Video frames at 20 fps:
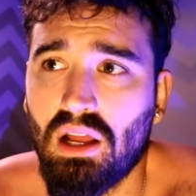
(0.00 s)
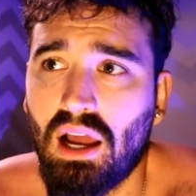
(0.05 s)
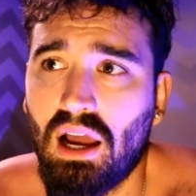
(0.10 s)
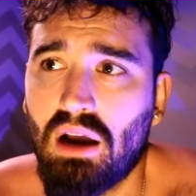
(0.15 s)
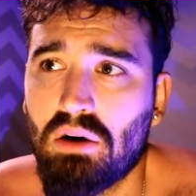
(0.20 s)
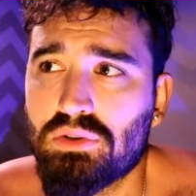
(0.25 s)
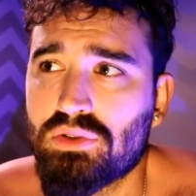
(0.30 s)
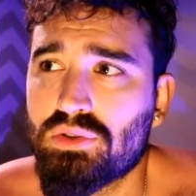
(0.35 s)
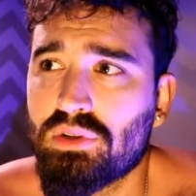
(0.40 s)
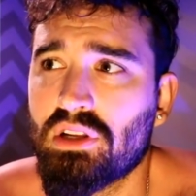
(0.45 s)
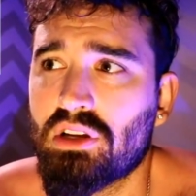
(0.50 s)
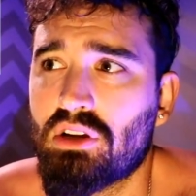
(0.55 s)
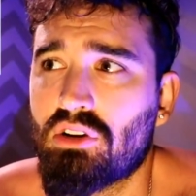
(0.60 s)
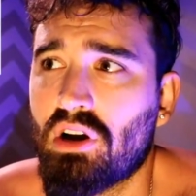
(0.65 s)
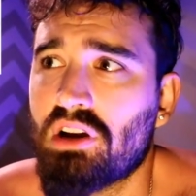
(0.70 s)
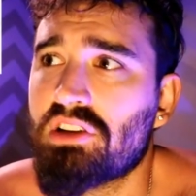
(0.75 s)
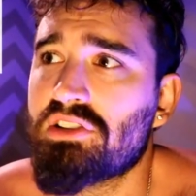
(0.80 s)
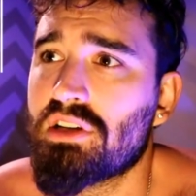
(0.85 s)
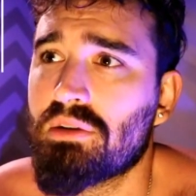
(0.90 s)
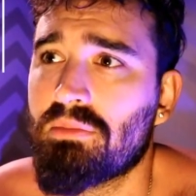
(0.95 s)
I was really
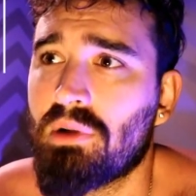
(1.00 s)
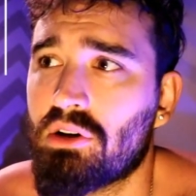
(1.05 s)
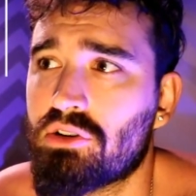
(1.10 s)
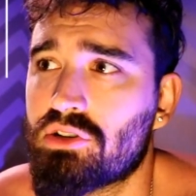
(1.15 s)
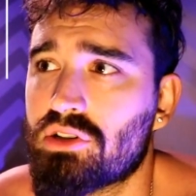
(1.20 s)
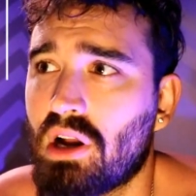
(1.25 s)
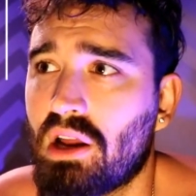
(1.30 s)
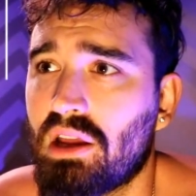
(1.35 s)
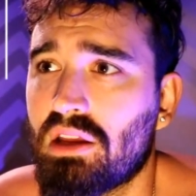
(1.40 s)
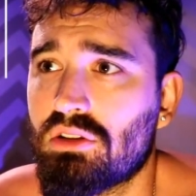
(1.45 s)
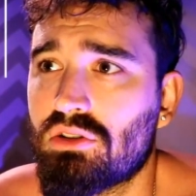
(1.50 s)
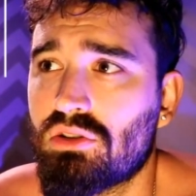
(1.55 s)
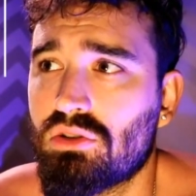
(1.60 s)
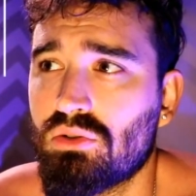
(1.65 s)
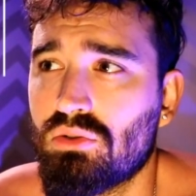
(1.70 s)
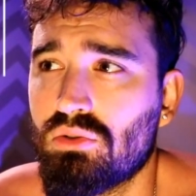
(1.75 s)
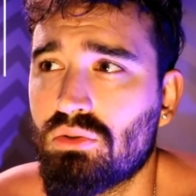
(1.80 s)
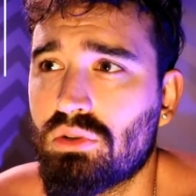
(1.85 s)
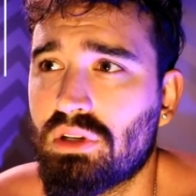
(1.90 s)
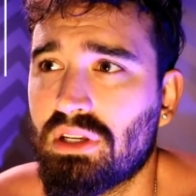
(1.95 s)
crazy about trying
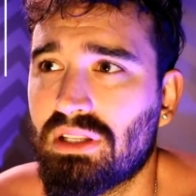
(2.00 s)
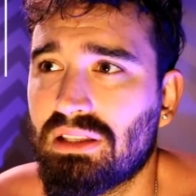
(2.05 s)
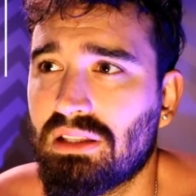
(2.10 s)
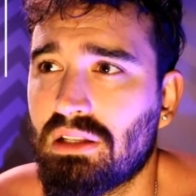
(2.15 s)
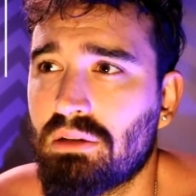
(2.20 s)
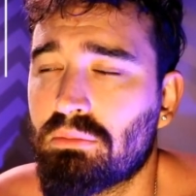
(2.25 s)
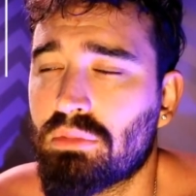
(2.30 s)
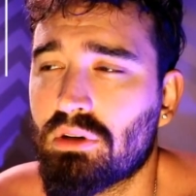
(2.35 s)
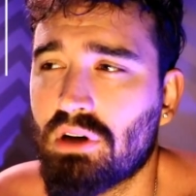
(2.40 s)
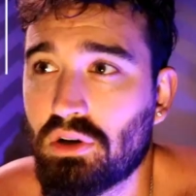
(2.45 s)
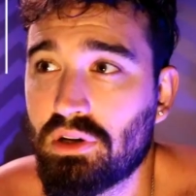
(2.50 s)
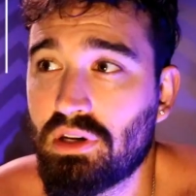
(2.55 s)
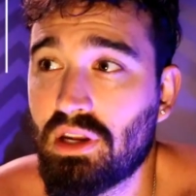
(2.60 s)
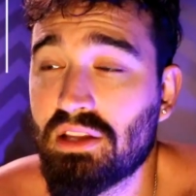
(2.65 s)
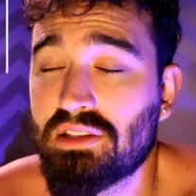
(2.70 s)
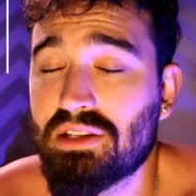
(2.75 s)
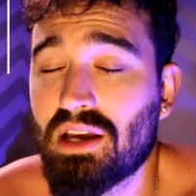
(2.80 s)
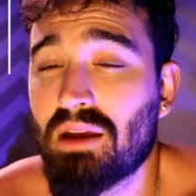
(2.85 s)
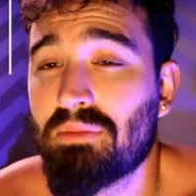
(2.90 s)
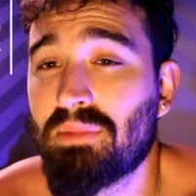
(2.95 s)
to get limber. So at
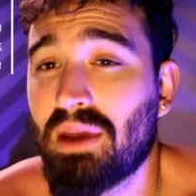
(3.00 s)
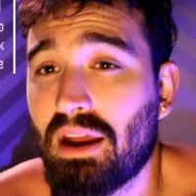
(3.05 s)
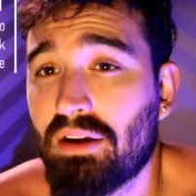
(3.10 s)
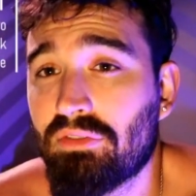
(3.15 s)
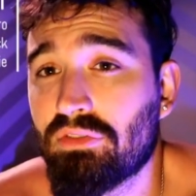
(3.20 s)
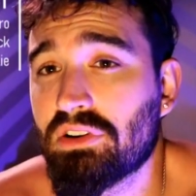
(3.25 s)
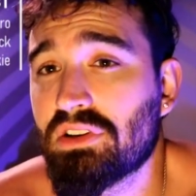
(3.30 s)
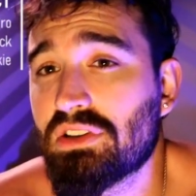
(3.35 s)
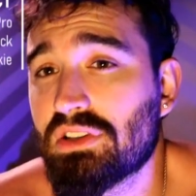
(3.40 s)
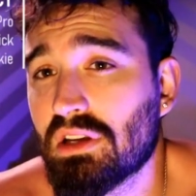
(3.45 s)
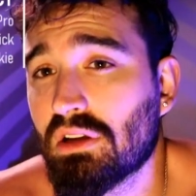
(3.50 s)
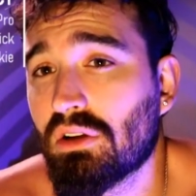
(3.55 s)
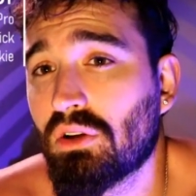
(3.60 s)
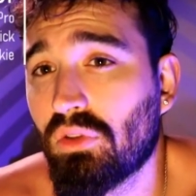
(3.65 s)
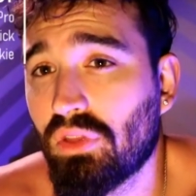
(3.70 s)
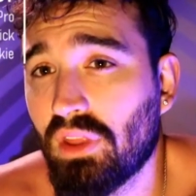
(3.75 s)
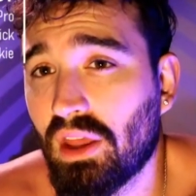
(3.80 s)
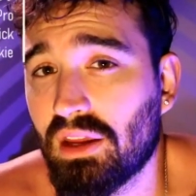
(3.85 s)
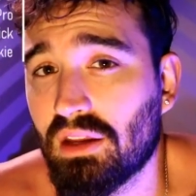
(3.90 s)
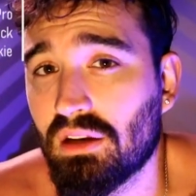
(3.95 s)
nighttime, every
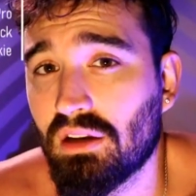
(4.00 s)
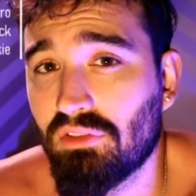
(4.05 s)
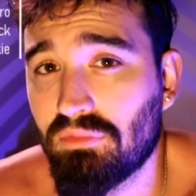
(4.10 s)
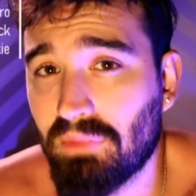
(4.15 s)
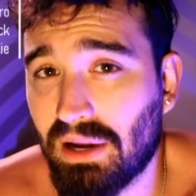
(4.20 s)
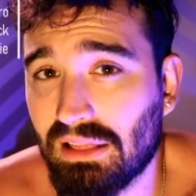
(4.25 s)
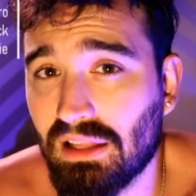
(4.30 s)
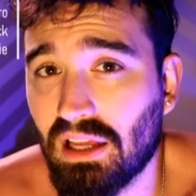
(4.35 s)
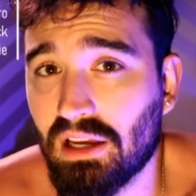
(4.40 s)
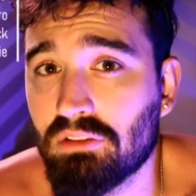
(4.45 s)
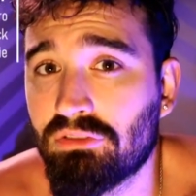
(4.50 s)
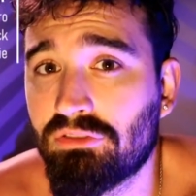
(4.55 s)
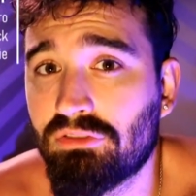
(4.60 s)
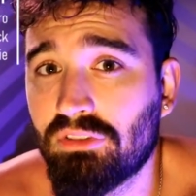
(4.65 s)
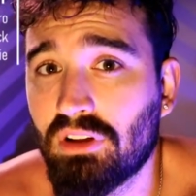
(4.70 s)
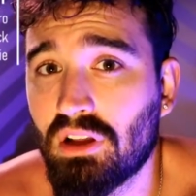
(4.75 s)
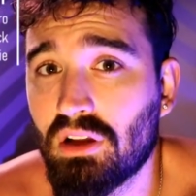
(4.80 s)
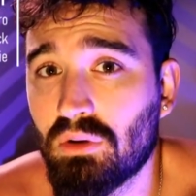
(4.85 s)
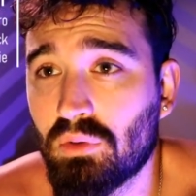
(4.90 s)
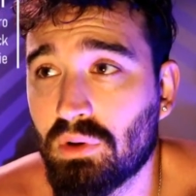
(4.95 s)
single night of my
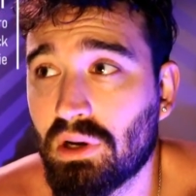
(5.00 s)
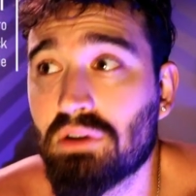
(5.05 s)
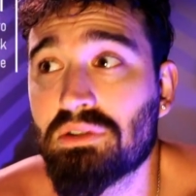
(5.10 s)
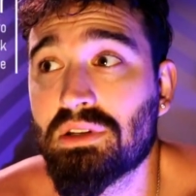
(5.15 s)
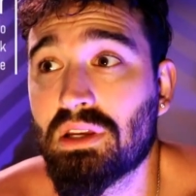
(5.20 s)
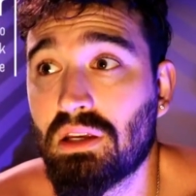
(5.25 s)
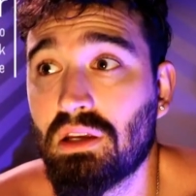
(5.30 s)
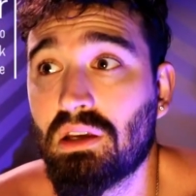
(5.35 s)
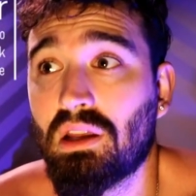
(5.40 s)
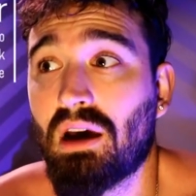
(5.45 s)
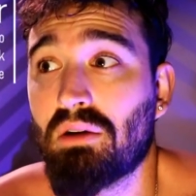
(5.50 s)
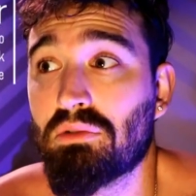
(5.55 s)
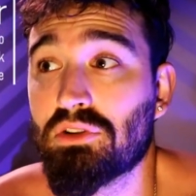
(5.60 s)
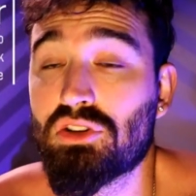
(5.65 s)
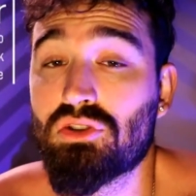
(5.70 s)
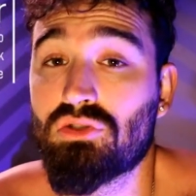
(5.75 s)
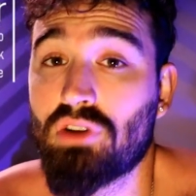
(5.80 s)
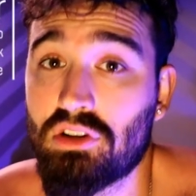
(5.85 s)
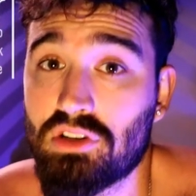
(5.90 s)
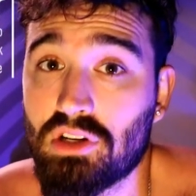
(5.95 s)
life when I was a kid, I
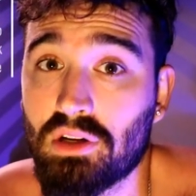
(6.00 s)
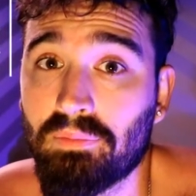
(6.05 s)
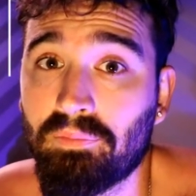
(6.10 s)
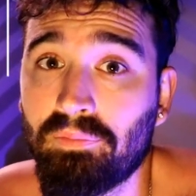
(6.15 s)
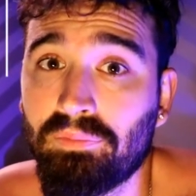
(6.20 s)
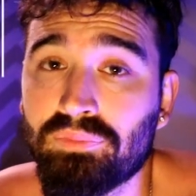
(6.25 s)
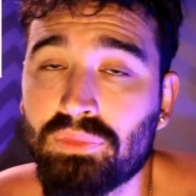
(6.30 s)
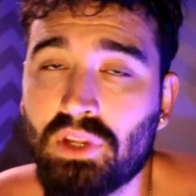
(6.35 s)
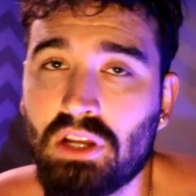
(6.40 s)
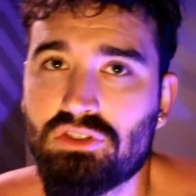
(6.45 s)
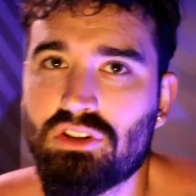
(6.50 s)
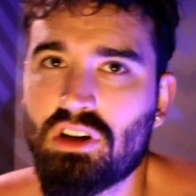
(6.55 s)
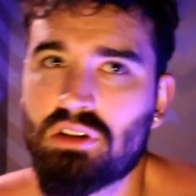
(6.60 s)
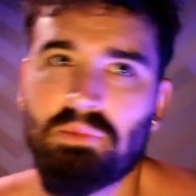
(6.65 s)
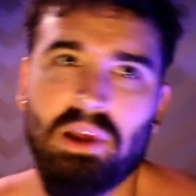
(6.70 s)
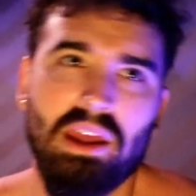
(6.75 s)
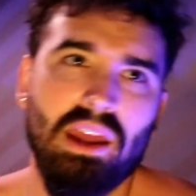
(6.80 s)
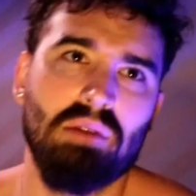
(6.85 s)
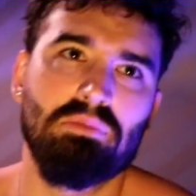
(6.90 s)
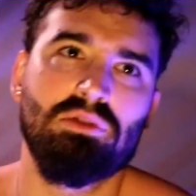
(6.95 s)
was stretching.
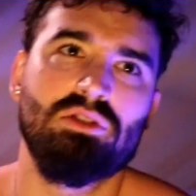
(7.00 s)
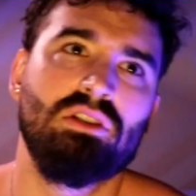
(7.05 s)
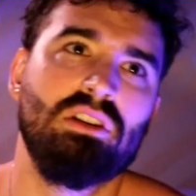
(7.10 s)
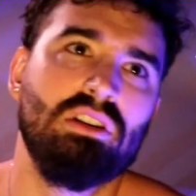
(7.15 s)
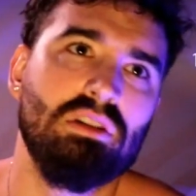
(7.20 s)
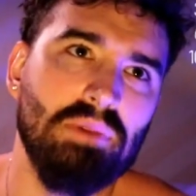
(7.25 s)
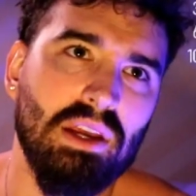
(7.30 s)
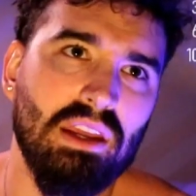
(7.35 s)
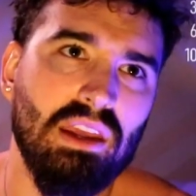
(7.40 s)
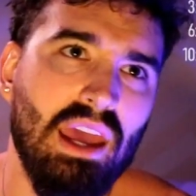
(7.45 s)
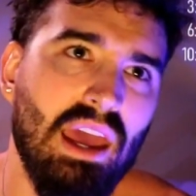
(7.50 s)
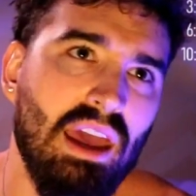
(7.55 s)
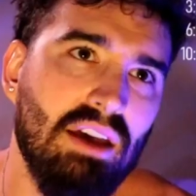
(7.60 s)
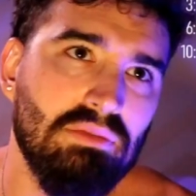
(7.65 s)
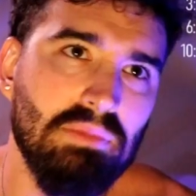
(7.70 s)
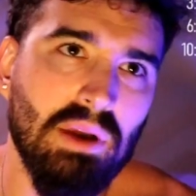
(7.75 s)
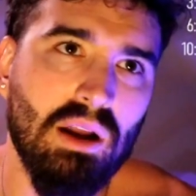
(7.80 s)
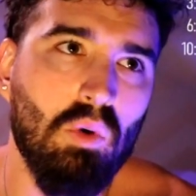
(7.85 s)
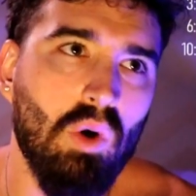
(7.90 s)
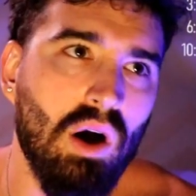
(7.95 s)
Stretch my hamstrings, my
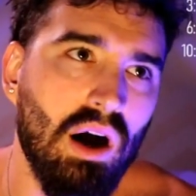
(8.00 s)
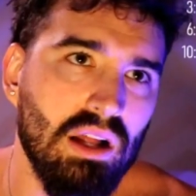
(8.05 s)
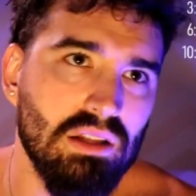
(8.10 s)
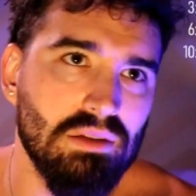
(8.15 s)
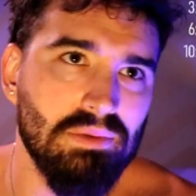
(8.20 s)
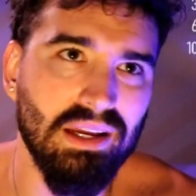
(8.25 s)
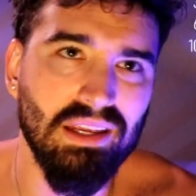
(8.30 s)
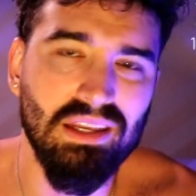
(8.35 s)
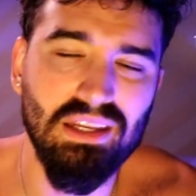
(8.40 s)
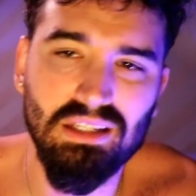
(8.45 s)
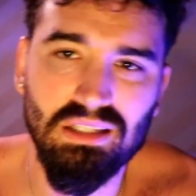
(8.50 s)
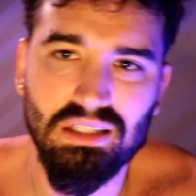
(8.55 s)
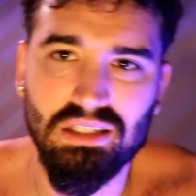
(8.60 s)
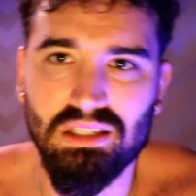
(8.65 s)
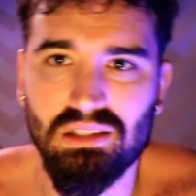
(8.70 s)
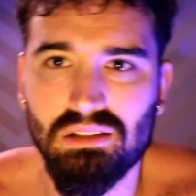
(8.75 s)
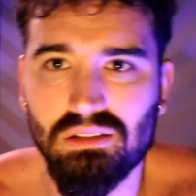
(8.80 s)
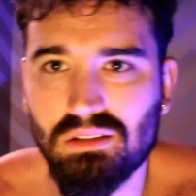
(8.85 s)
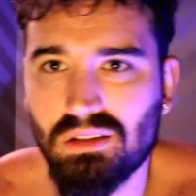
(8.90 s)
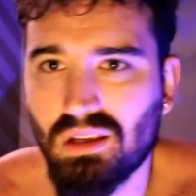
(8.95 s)
calves, my quads, my
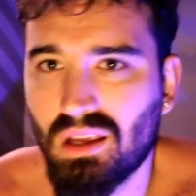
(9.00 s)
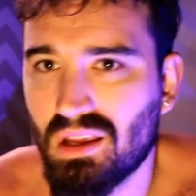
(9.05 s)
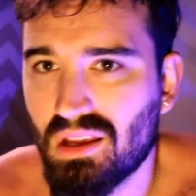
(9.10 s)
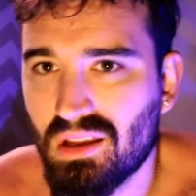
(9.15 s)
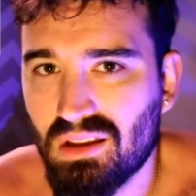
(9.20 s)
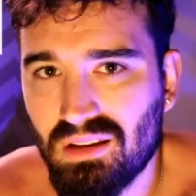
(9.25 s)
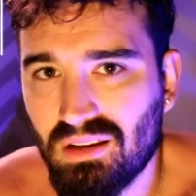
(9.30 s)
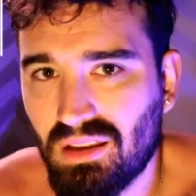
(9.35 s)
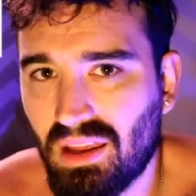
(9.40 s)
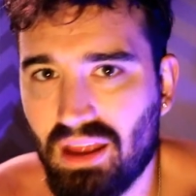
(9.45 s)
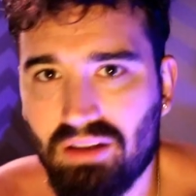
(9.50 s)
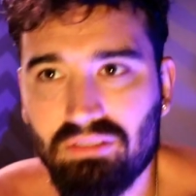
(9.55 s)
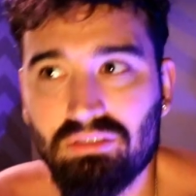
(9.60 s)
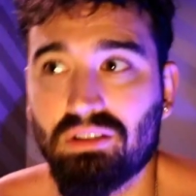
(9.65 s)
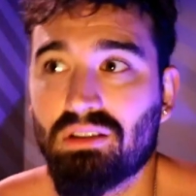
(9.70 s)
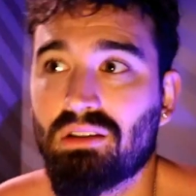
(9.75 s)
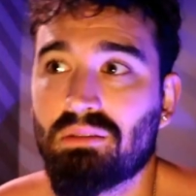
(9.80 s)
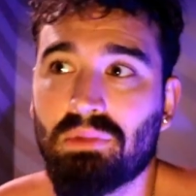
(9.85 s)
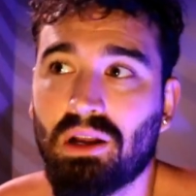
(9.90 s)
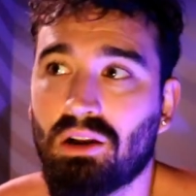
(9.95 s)
Achilles,
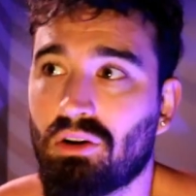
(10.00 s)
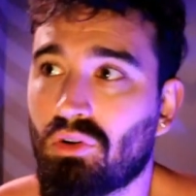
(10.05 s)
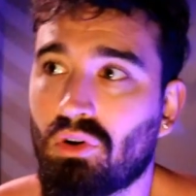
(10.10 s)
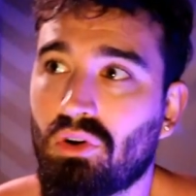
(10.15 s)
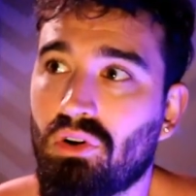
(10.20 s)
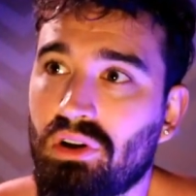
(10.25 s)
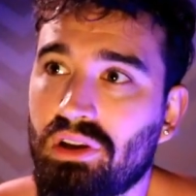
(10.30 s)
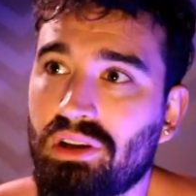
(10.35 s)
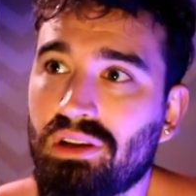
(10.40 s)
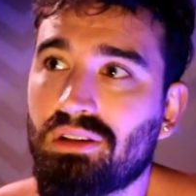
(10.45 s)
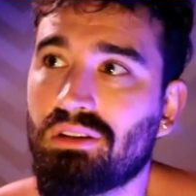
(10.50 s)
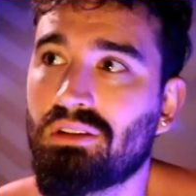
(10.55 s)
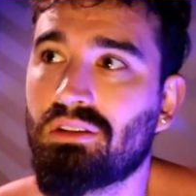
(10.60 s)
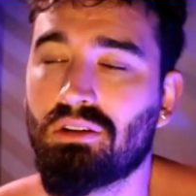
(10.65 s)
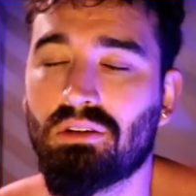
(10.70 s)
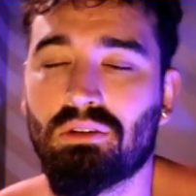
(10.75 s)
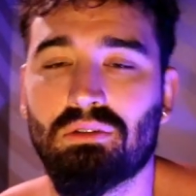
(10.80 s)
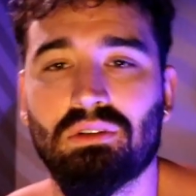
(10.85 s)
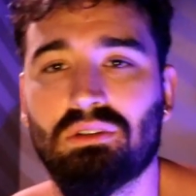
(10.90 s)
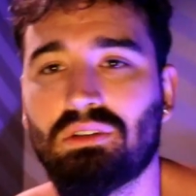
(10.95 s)
everything, my groin, you
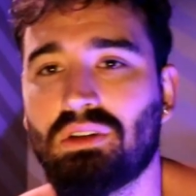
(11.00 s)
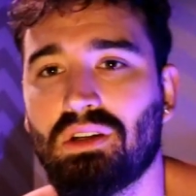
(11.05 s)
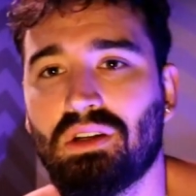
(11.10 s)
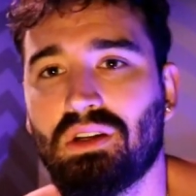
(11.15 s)
know.